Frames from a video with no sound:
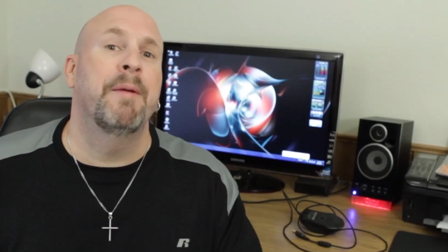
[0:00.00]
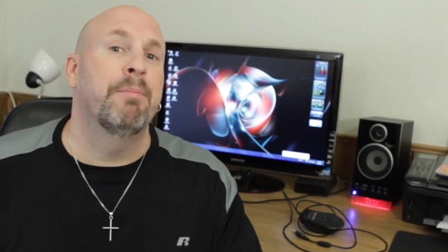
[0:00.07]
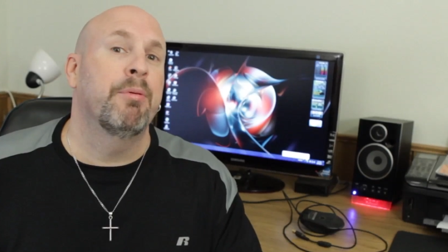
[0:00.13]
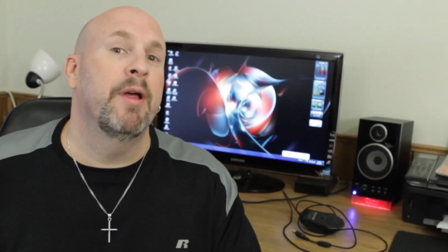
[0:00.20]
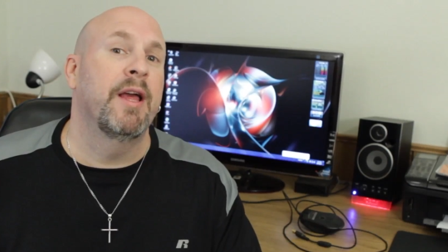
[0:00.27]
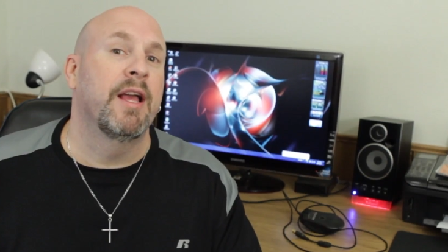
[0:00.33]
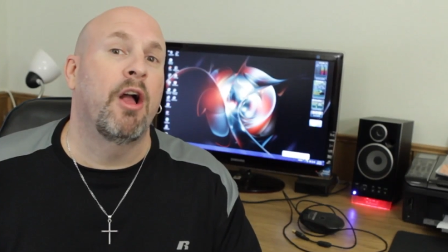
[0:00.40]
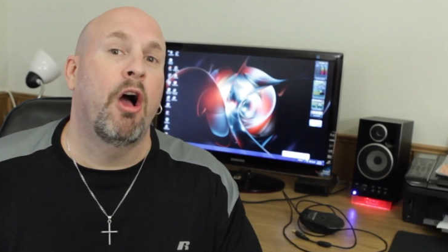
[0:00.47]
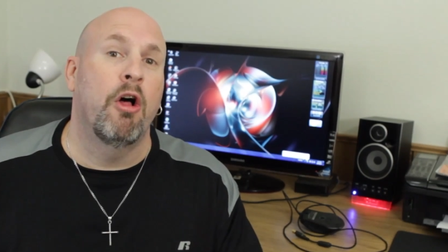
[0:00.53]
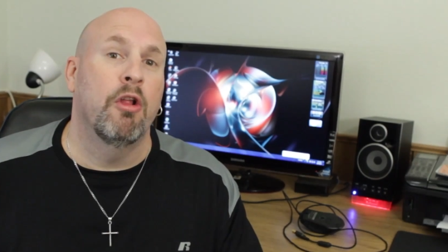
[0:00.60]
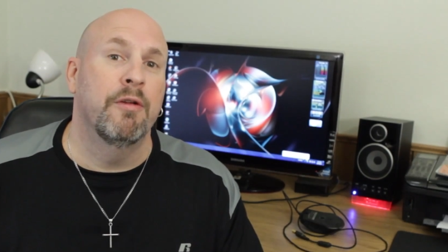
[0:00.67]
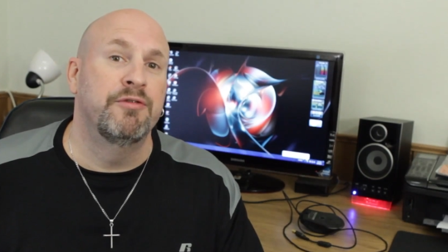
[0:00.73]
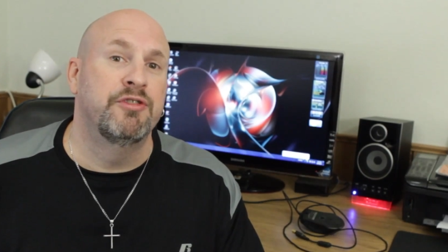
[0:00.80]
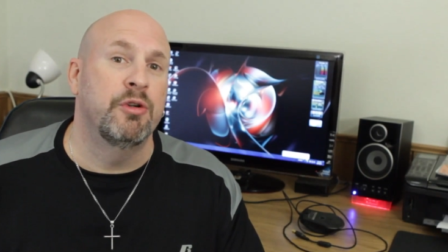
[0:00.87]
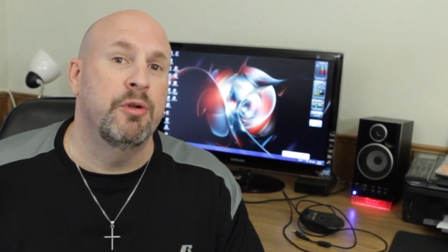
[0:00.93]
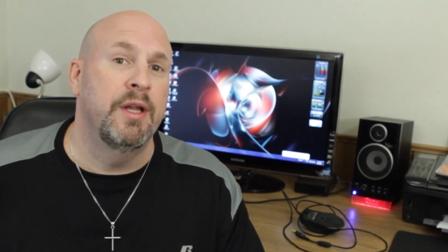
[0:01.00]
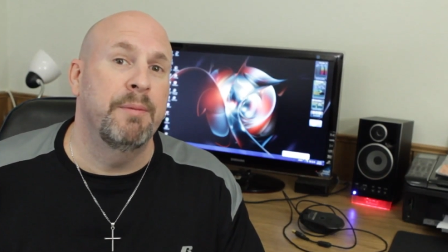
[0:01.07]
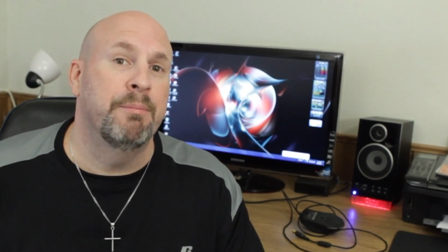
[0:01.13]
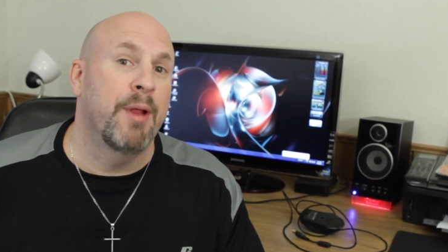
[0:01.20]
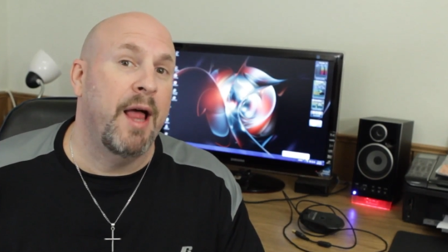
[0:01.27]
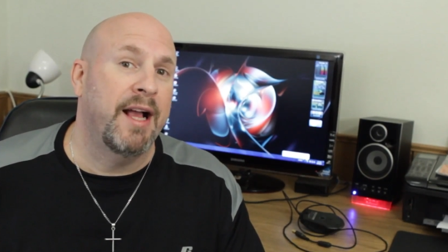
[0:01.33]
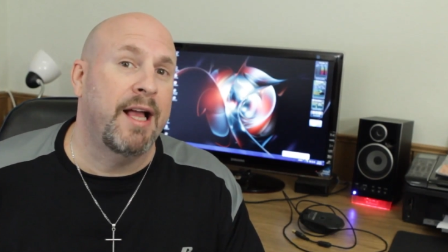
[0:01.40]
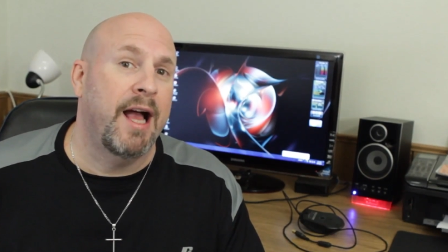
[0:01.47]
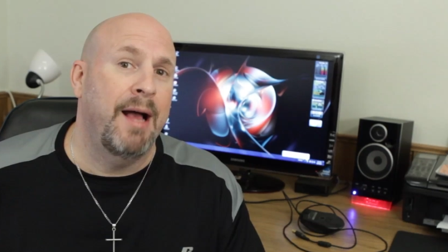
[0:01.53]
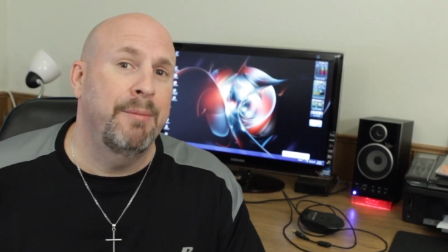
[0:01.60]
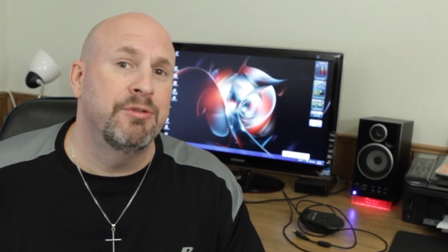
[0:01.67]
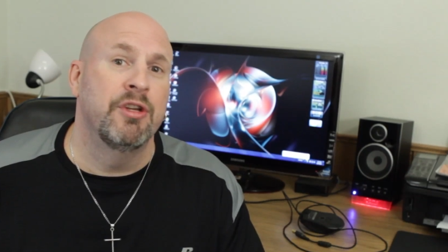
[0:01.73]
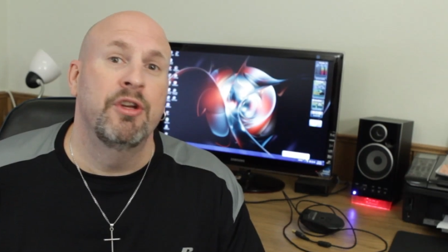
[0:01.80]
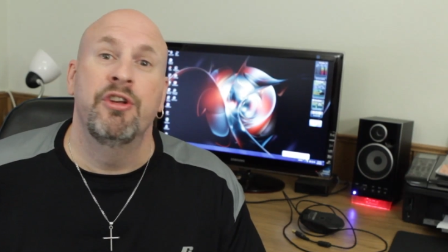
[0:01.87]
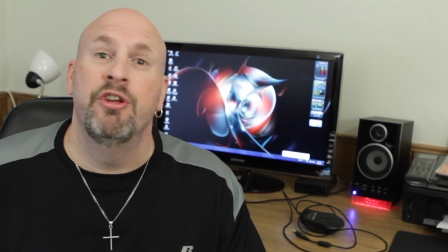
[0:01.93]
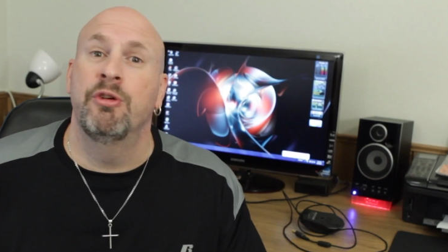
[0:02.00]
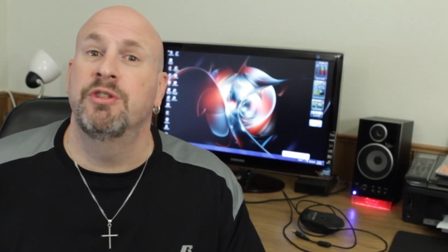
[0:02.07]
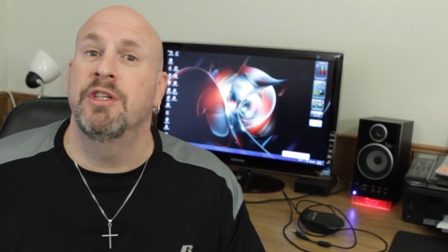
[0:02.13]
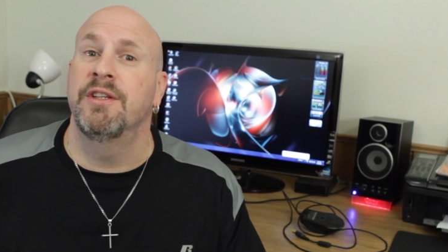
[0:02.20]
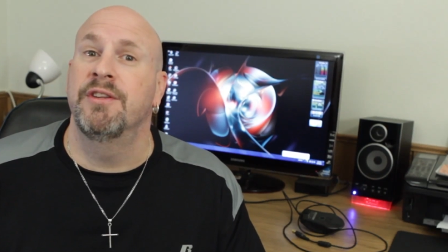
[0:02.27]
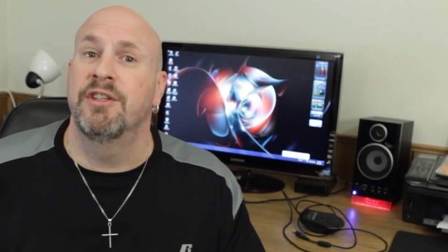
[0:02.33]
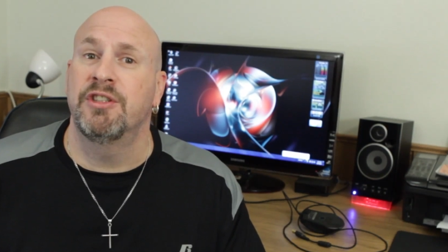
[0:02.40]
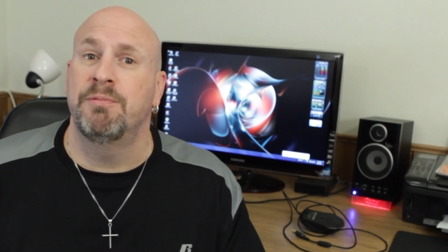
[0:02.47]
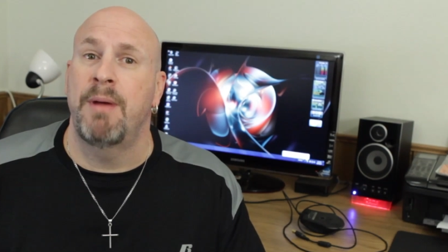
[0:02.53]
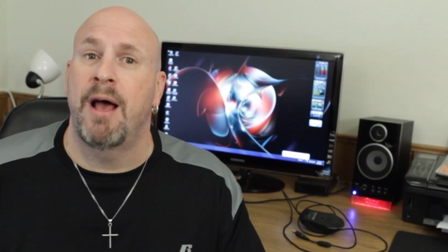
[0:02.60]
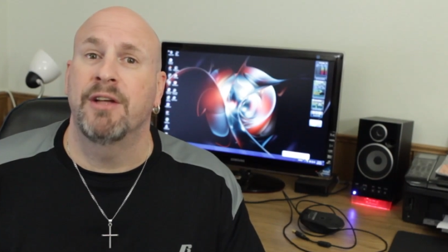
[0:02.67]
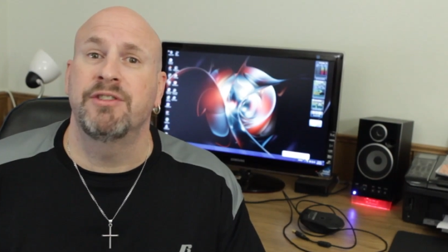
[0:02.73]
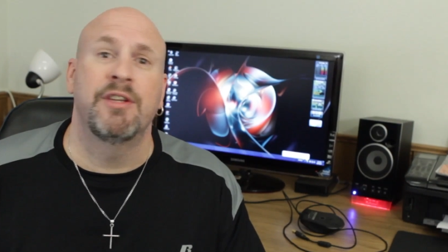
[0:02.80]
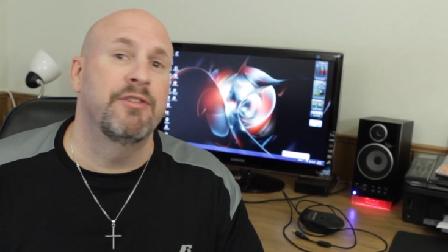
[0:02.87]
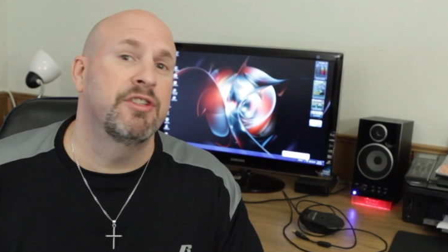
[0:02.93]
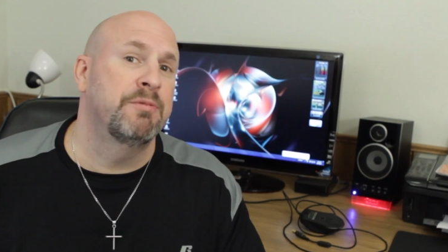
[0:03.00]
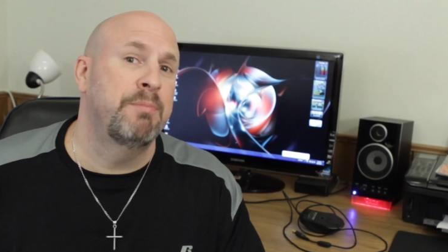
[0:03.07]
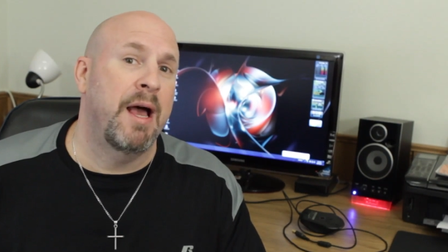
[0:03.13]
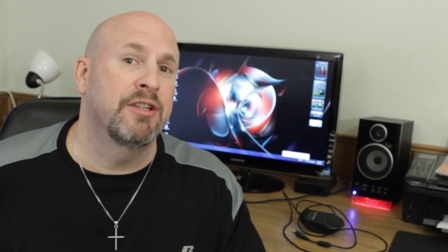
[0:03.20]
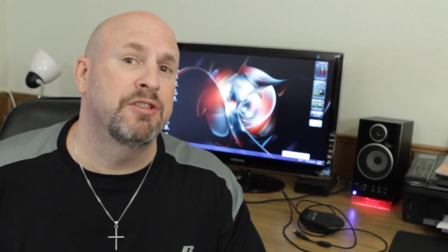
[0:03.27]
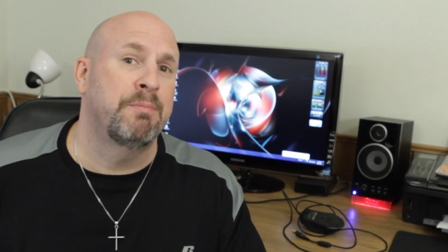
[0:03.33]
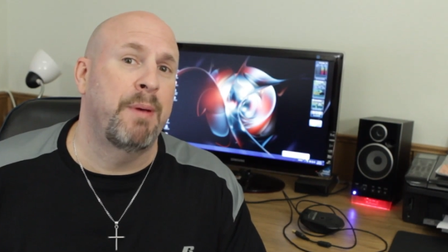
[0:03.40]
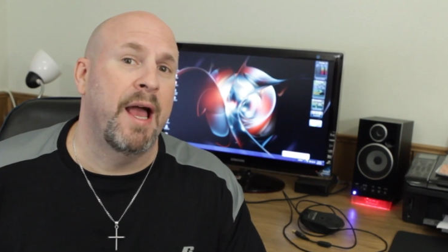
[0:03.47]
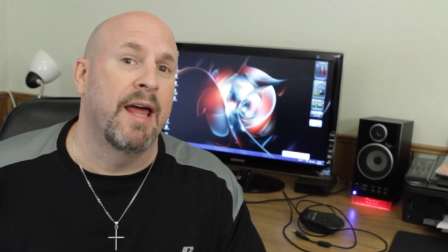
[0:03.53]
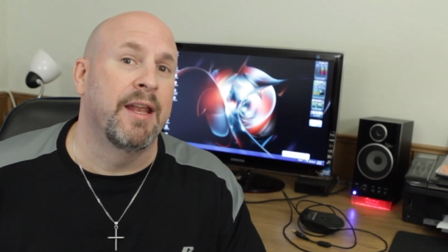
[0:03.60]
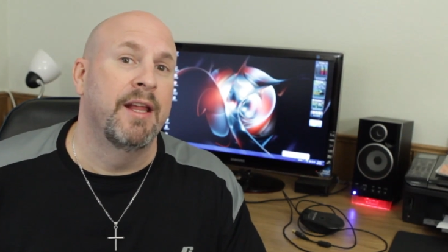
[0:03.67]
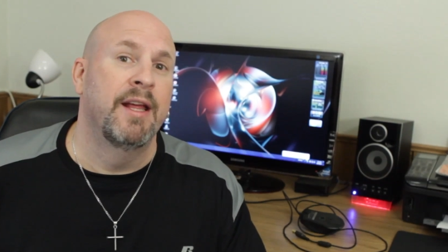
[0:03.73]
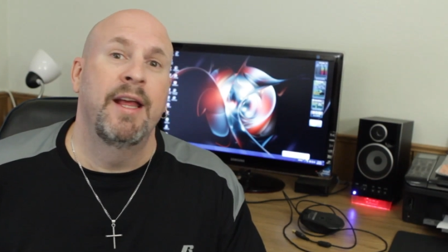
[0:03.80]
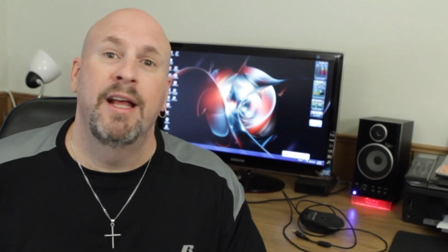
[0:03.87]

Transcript: I play Call of Duty Black Ops using this mouse and this mouse pad.